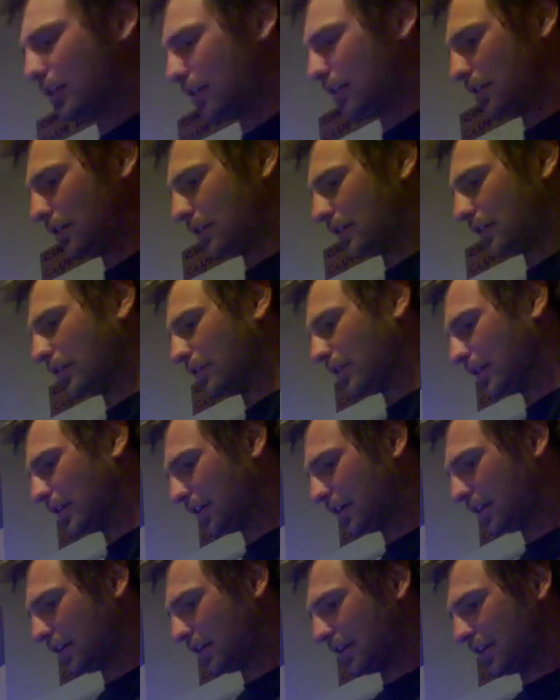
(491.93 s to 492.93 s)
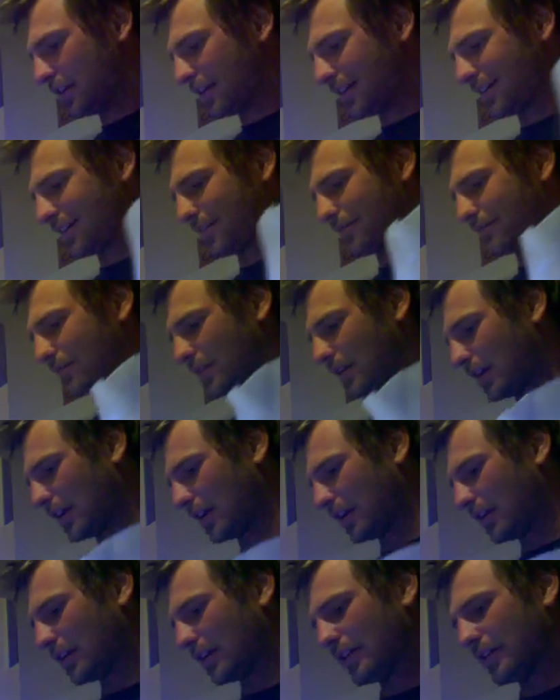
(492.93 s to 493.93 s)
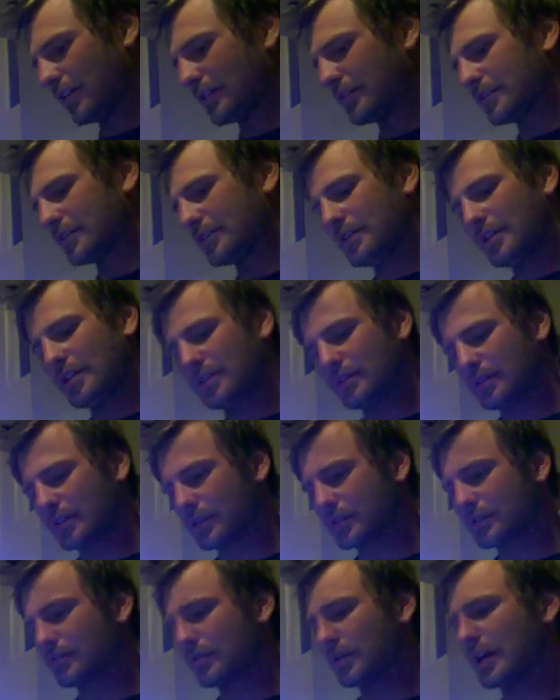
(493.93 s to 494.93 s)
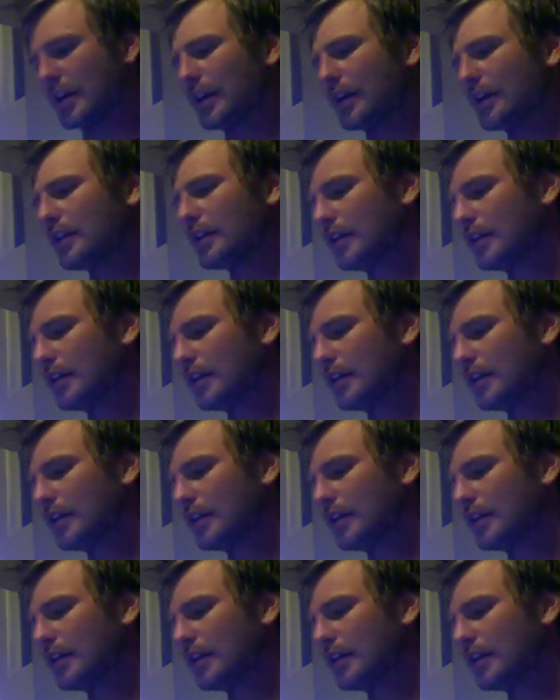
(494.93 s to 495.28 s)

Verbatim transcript: You know, hey, this is the easiest way.